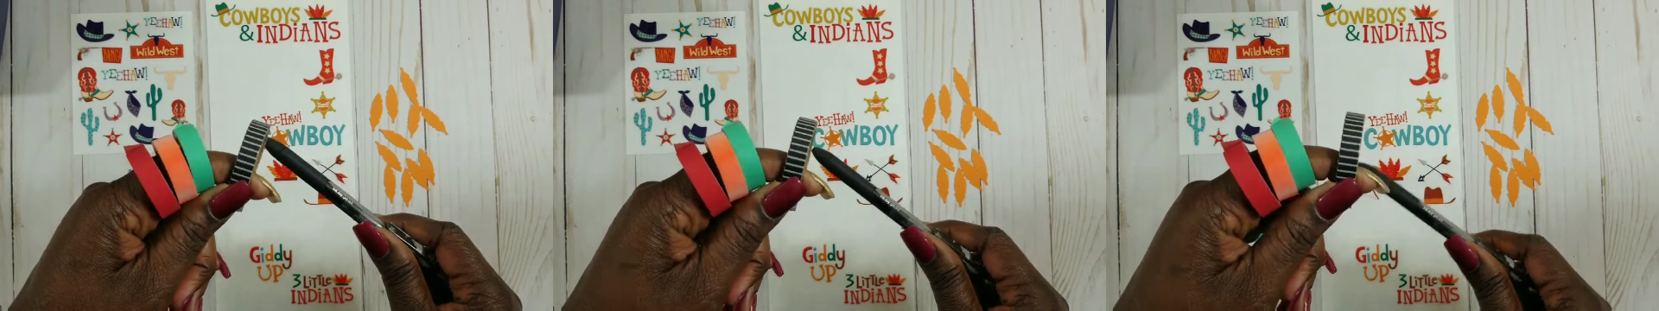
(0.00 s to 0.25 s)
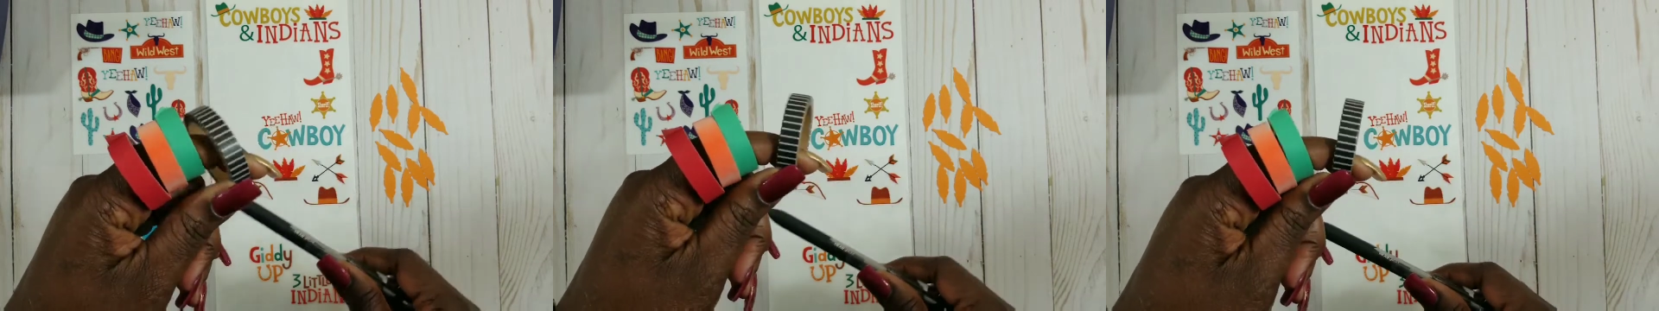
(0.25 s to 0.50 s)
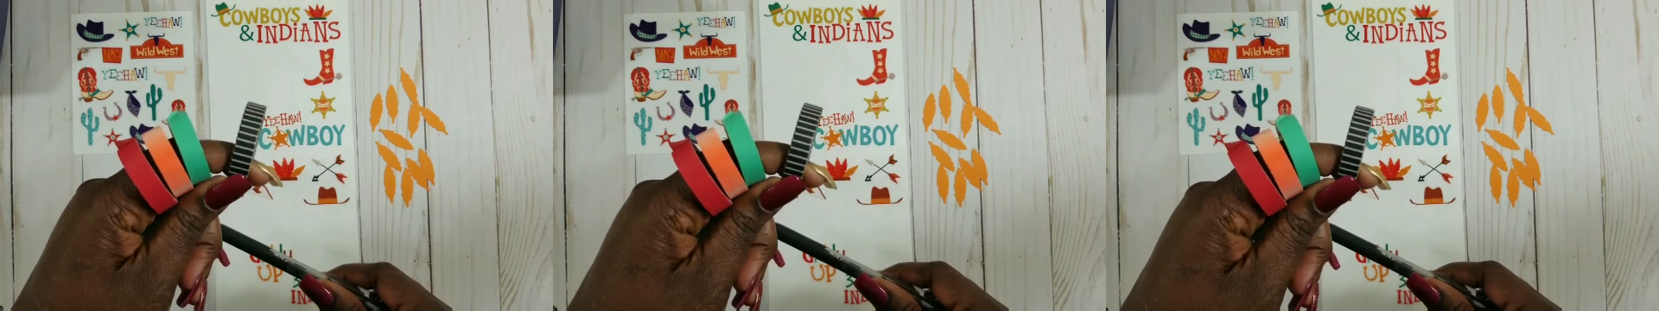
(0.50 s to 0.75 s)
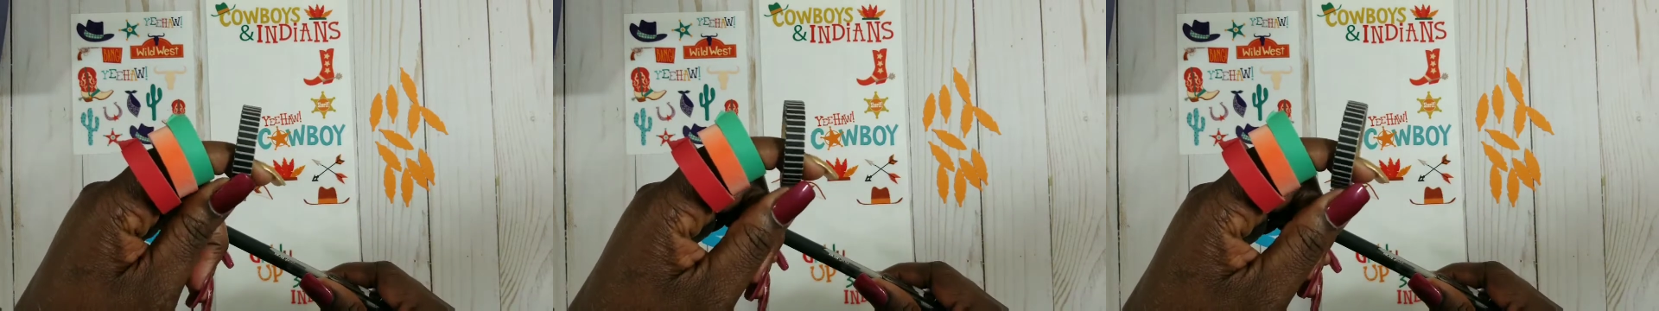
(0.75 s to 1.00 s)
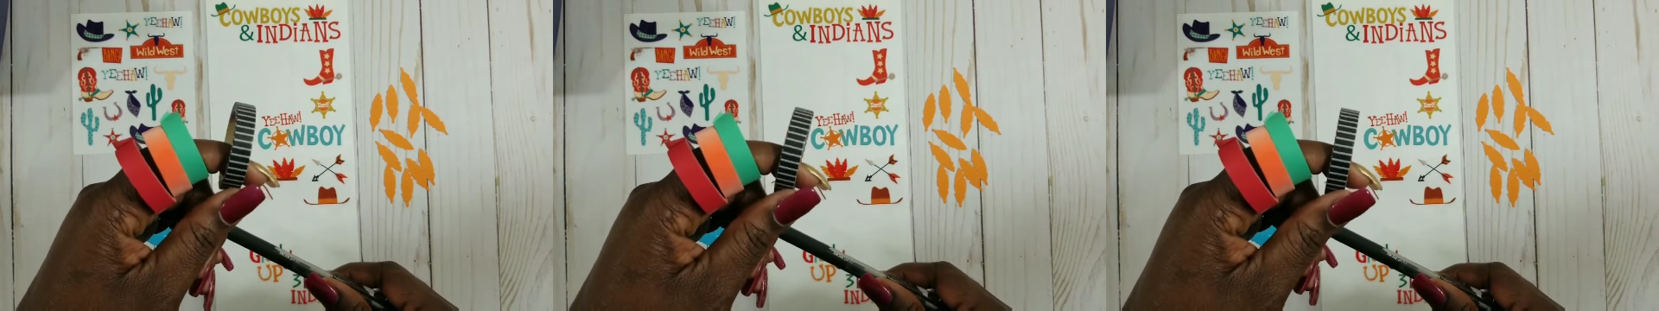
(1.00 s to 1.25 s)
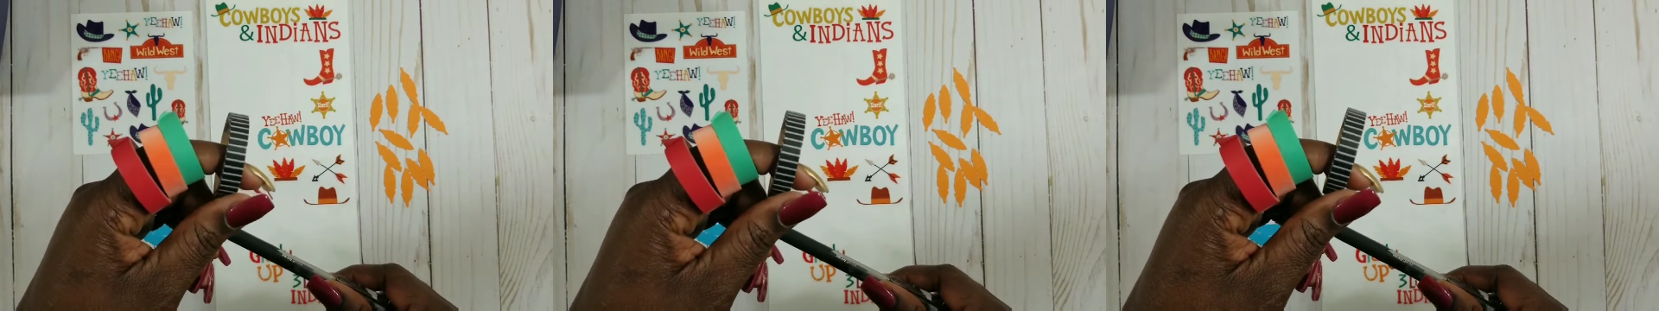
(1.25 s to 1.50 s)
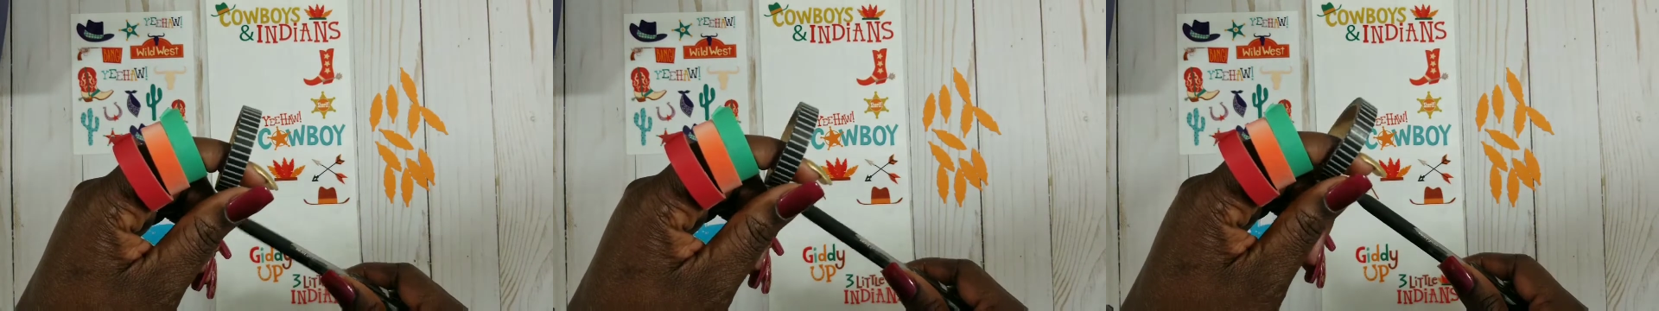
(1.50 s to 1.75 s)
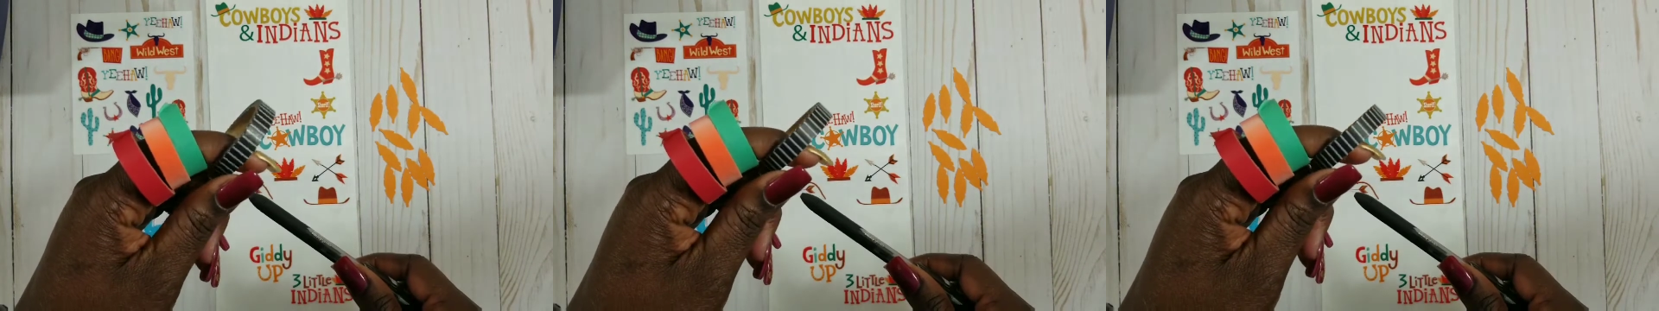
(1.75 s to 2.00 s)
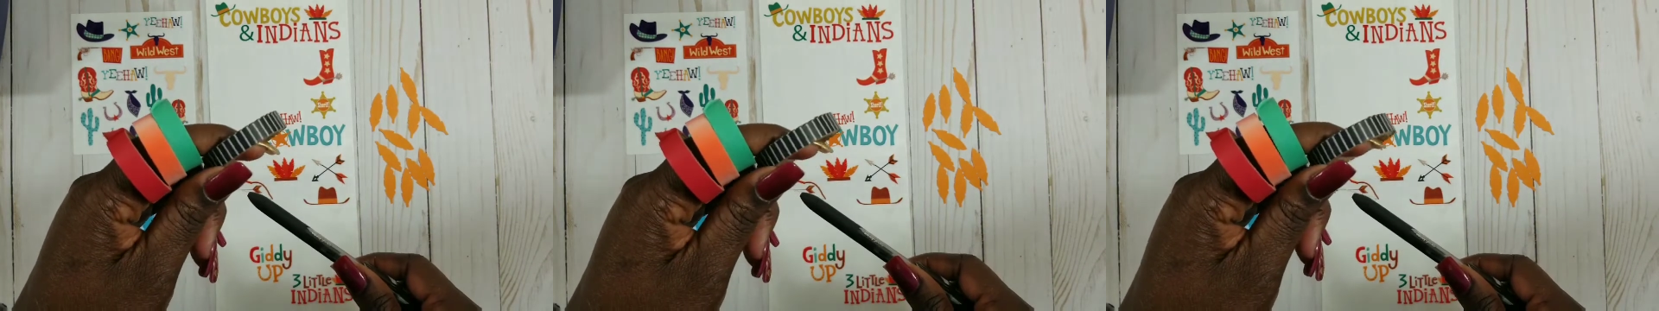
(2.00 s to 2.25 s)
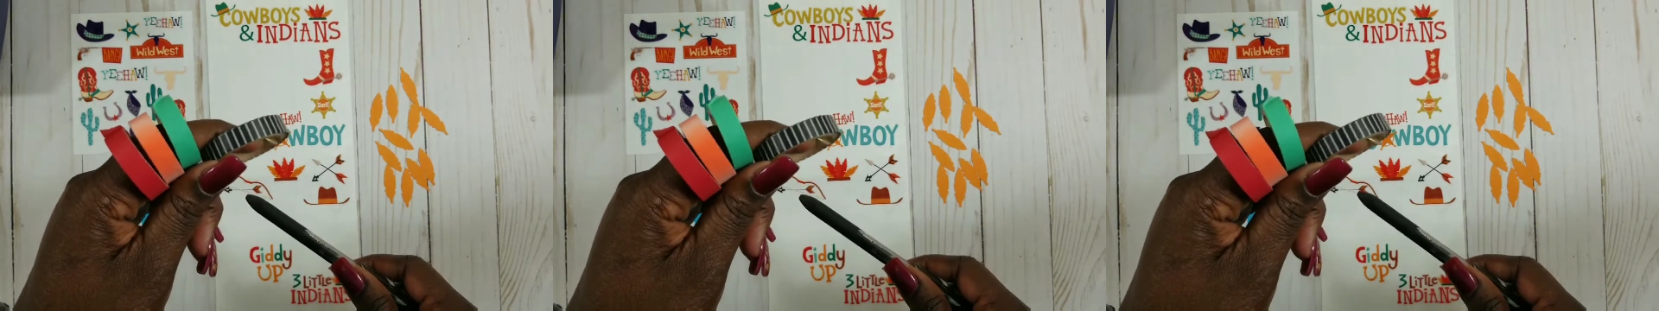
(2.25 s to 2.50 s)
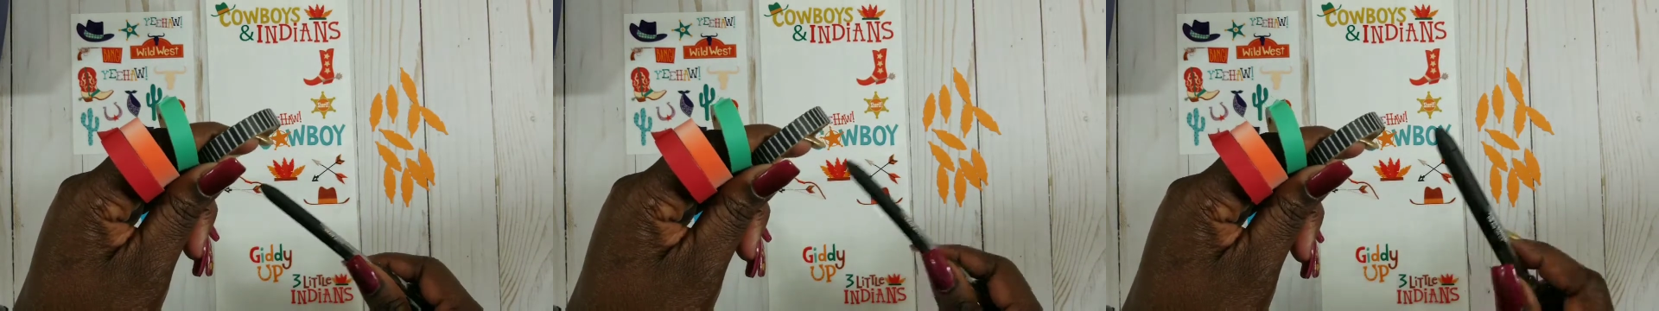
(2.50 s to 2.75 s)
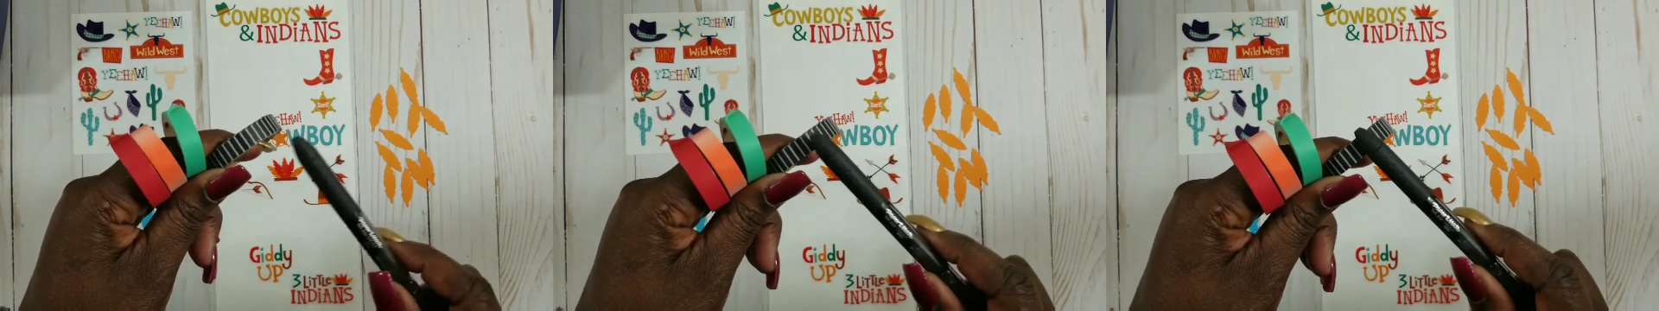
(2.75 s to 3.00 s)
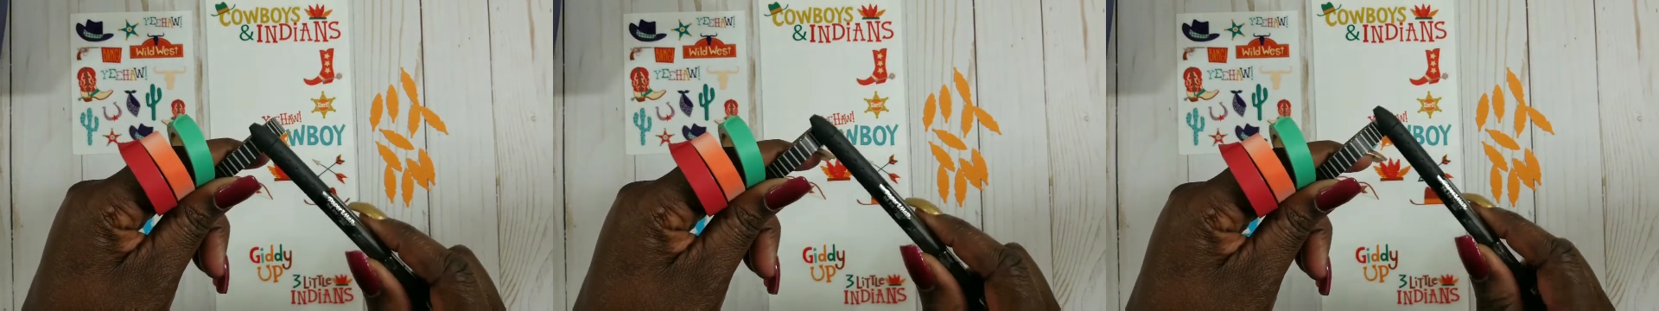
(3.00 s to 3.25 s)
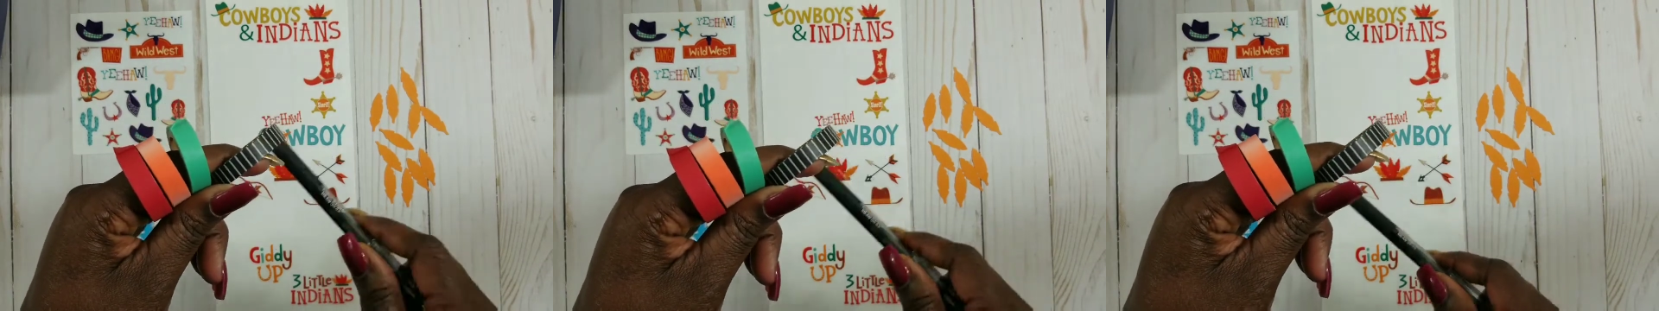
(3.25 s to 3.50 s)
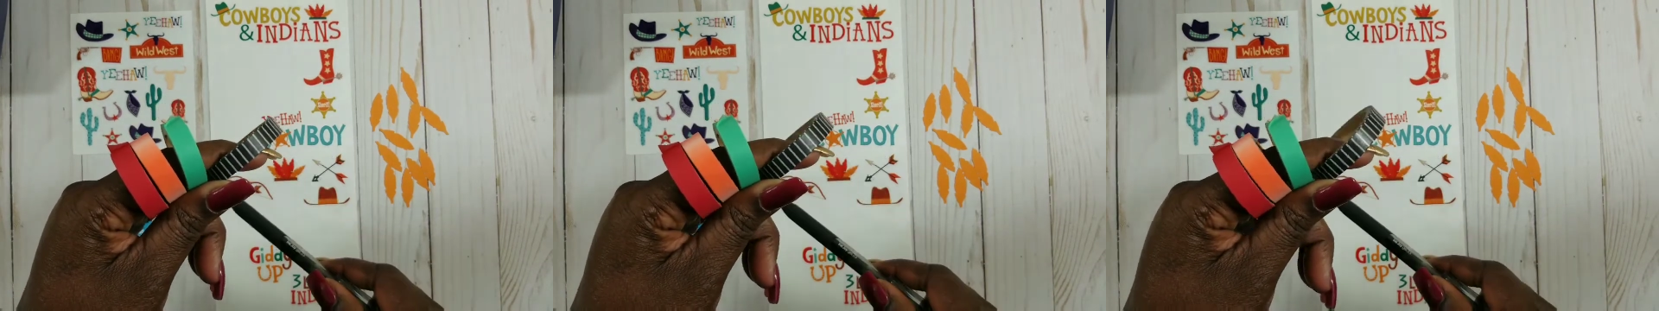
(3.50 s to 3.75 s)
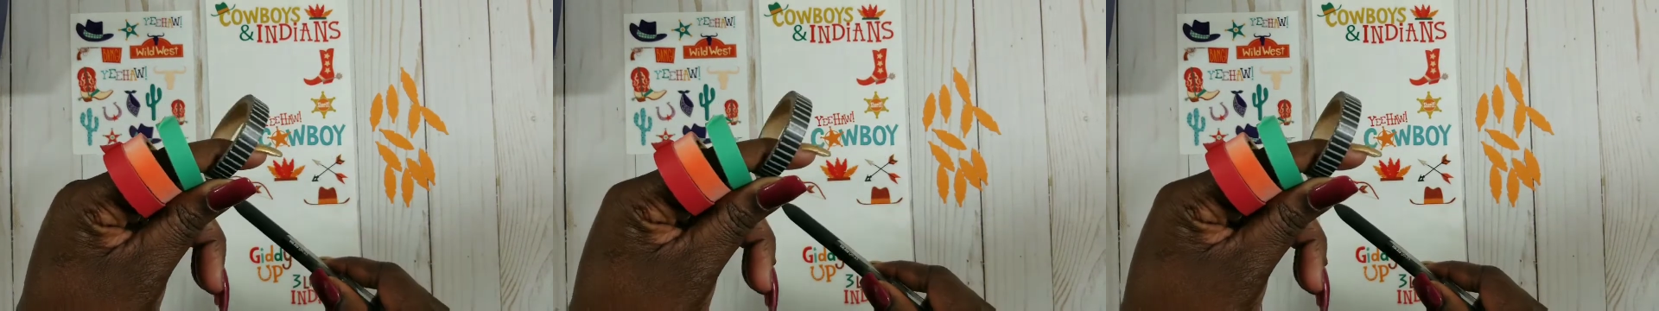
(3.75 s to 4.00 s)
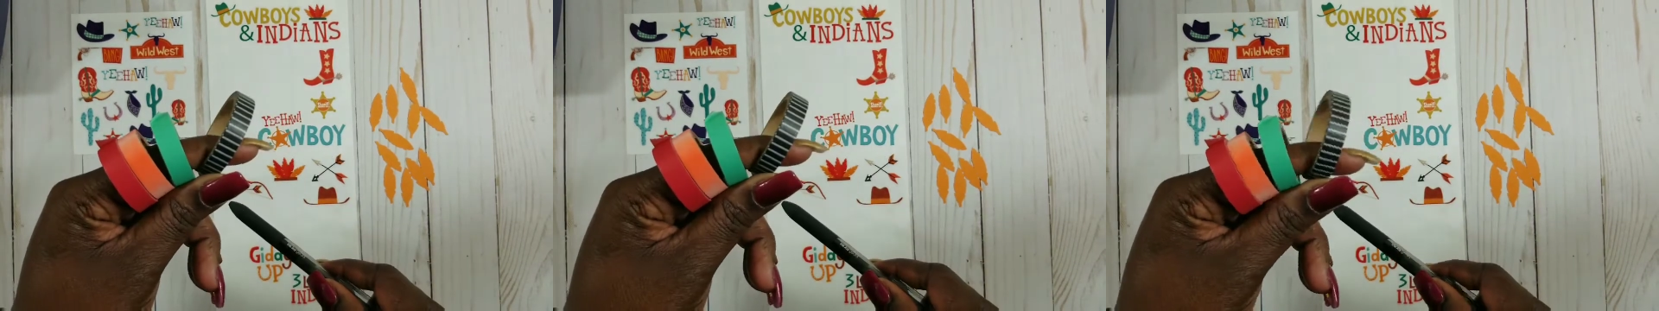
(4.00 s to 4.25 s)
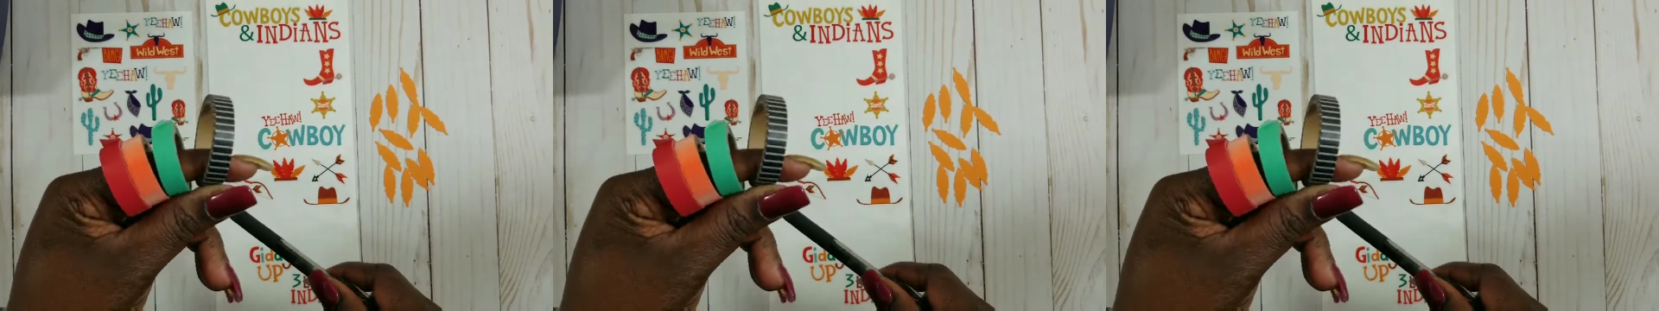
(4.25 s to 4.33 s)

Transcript: (no speaker visible)